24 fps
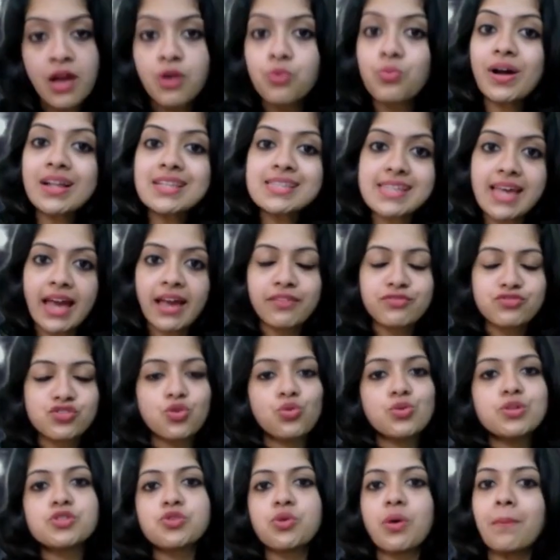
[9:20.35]
once I have
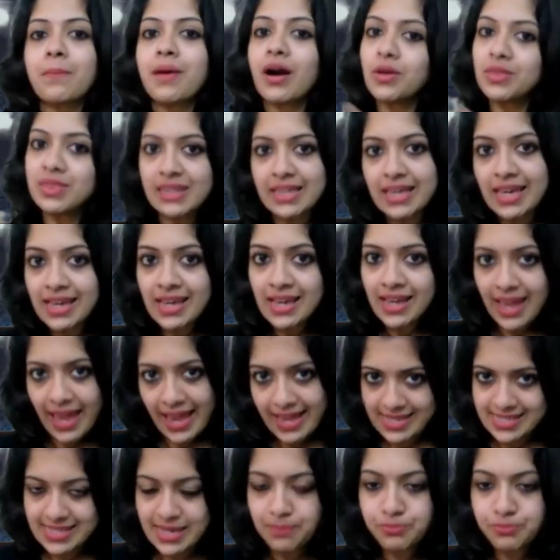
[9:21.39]
told you about the
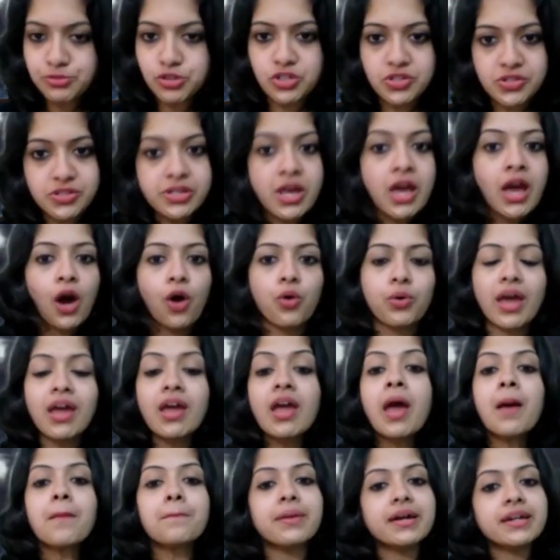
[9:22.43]
exceptions. Okay,
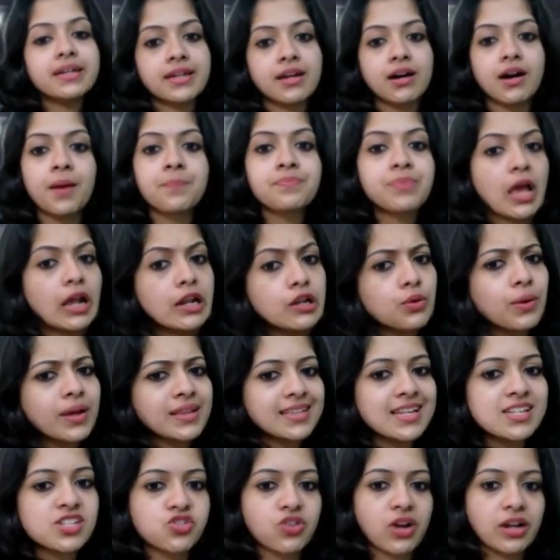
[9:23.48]
but look at
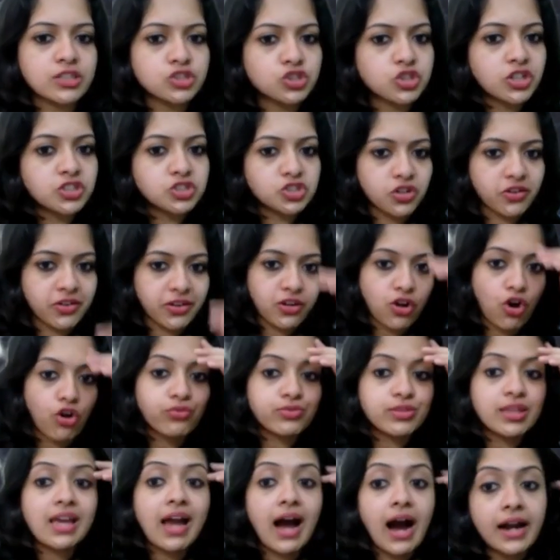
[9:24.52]
the structure, children, of
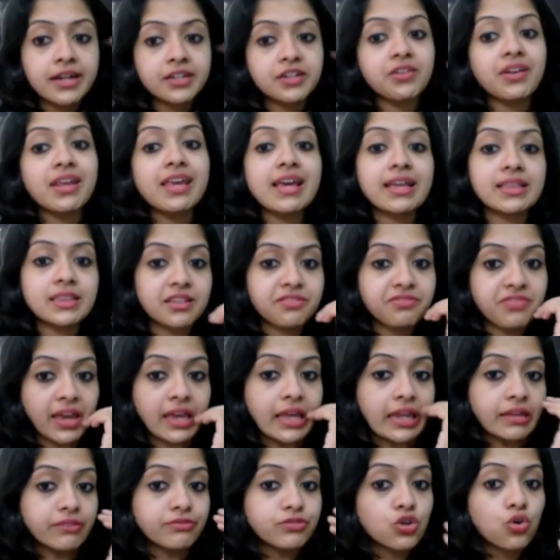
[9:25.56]
the artery and the
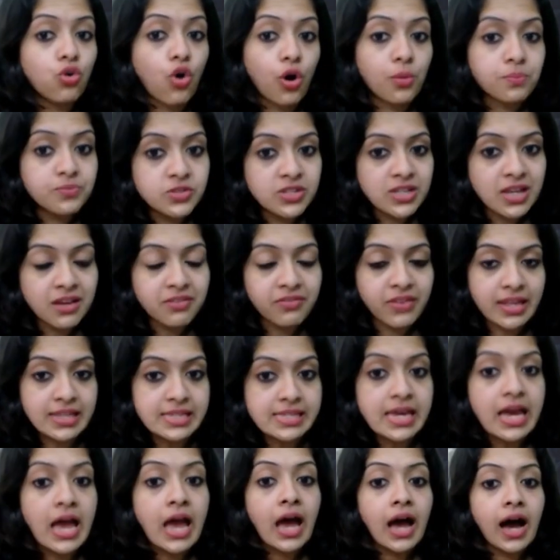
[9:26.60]
vein. If you observe it,
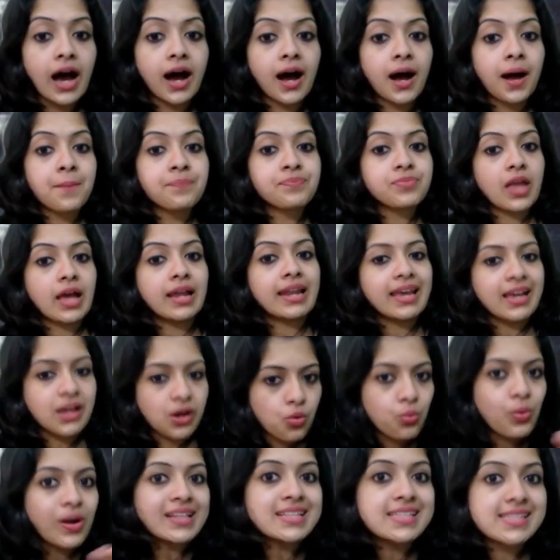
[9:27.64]
like
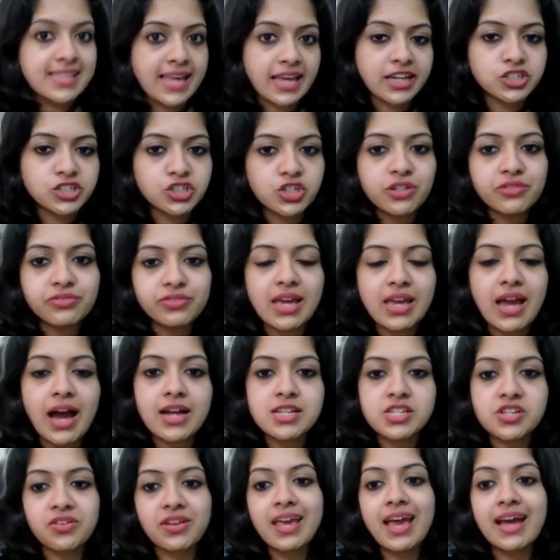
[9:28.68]
one section of the
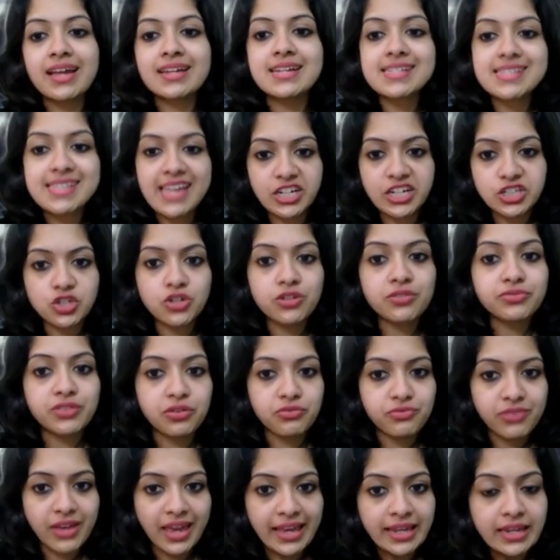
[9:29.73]
artery and a section of the
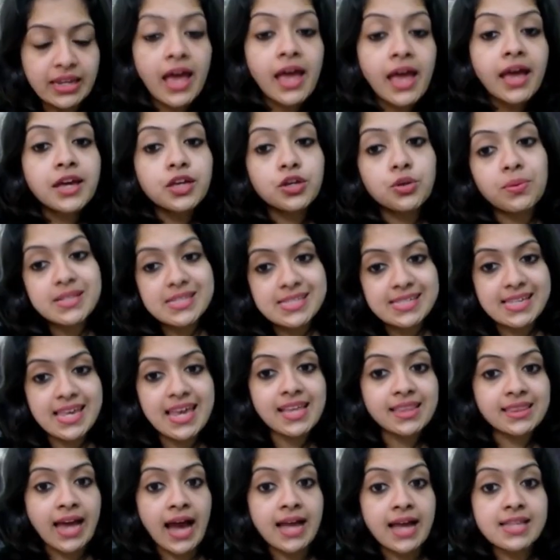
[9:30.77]
vein, you would see
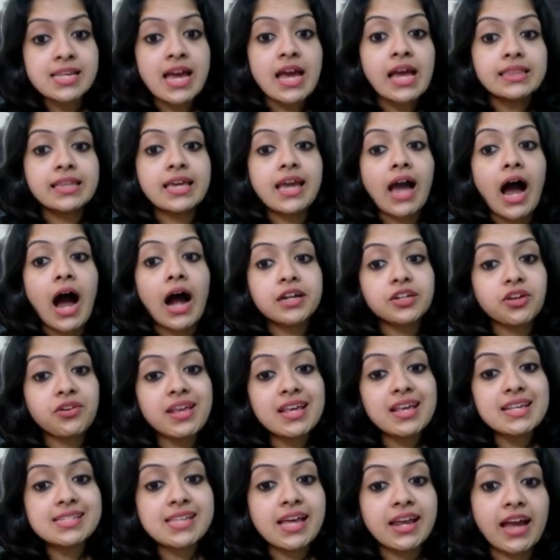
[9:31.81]
that the
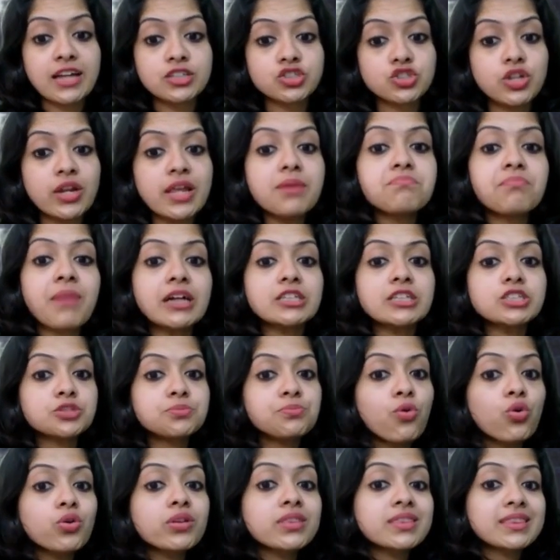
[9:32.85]
arteries are actually much
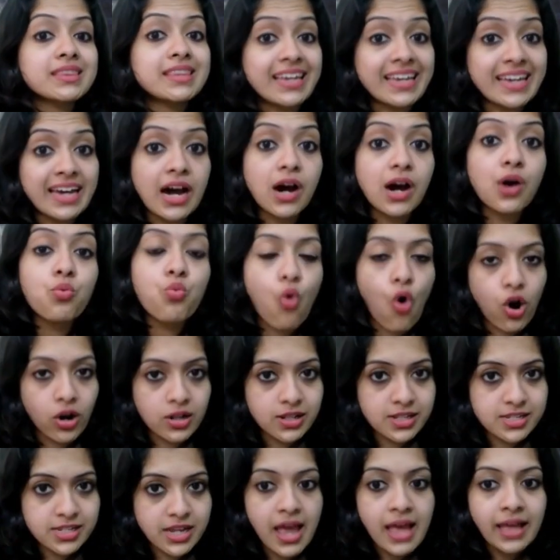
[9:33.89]
more thicker
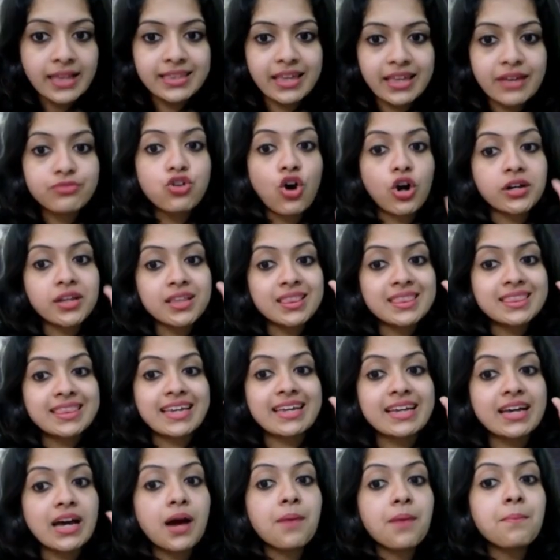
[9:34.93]
walled. They've got a
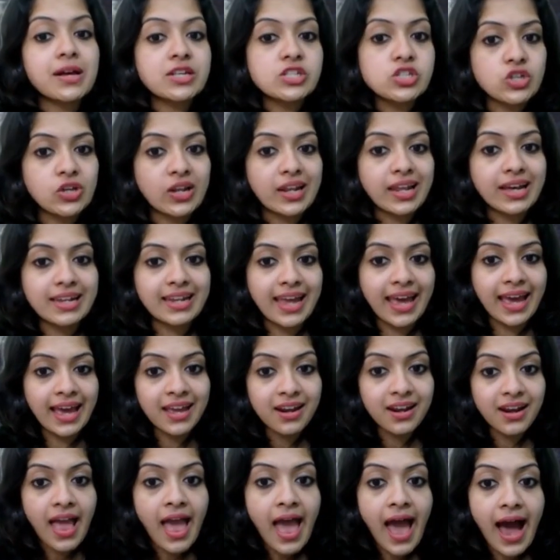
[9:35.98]
thicker muscular
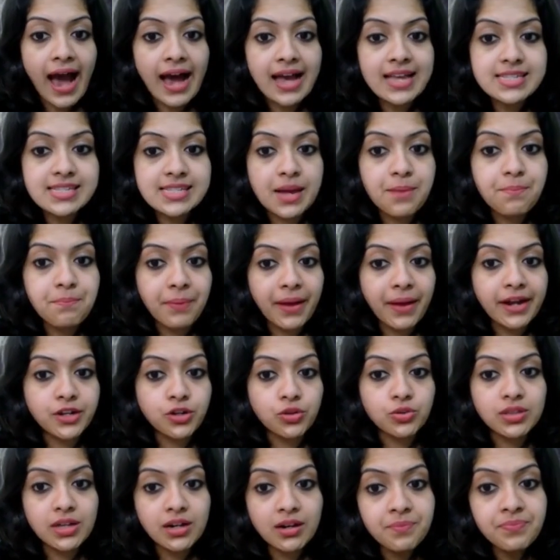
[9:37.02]
layer as compared to
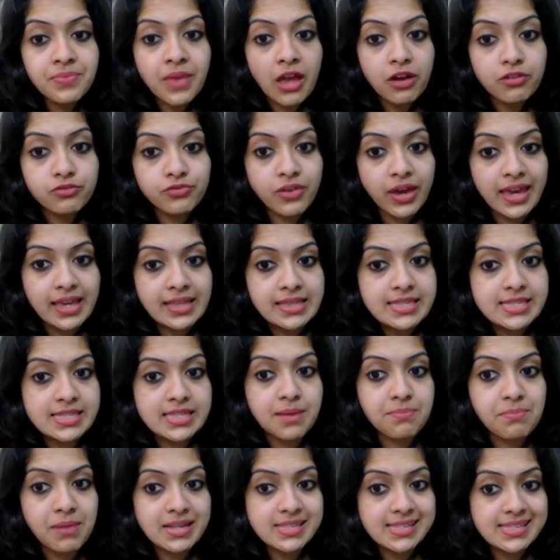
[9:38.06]
the veins, the
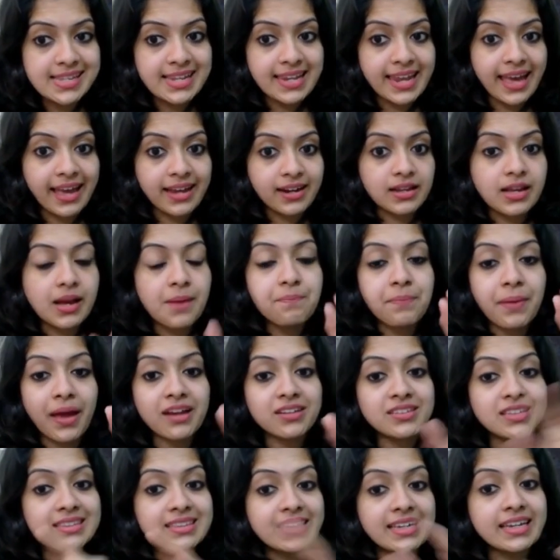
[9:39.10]
muscle layer. Compare
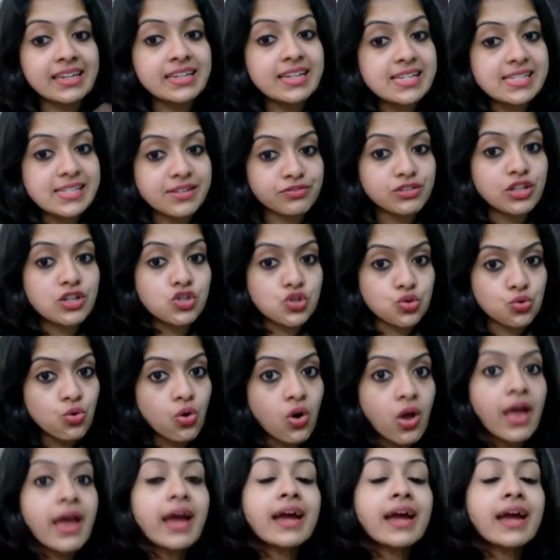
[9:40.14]
the thickness of the two.